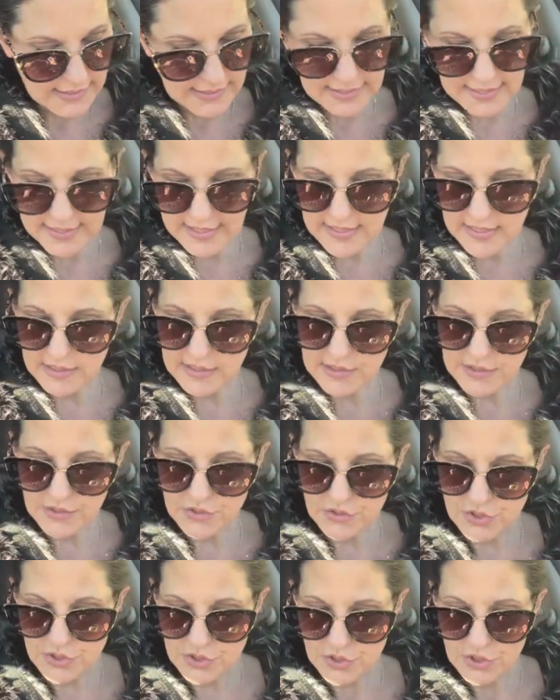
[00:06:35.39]

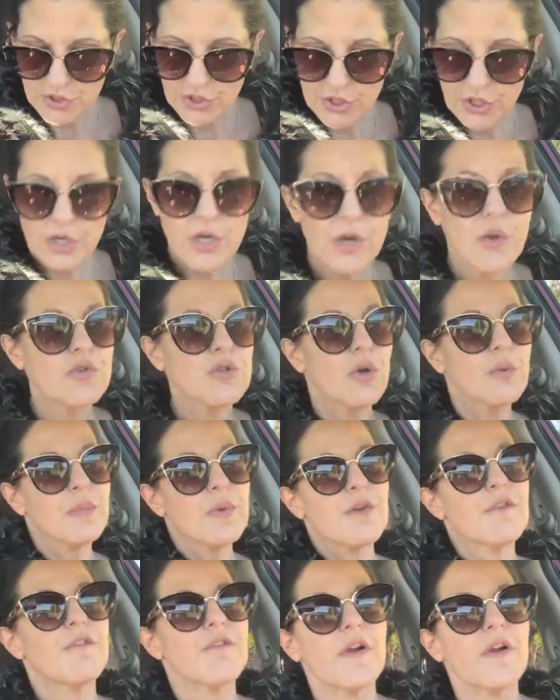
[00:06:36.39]
And, you know, don't
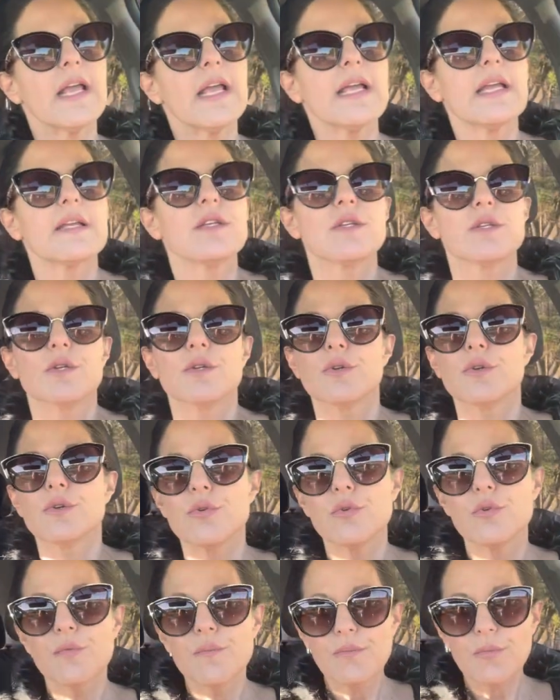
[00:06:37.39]
be afraid
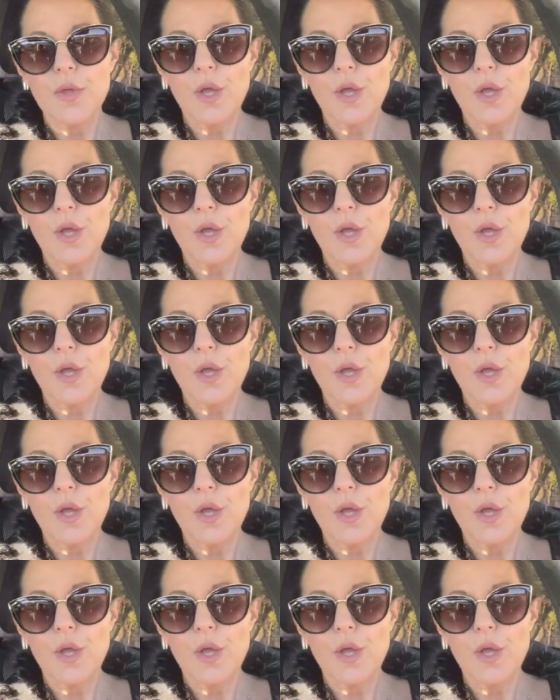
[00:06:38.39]
to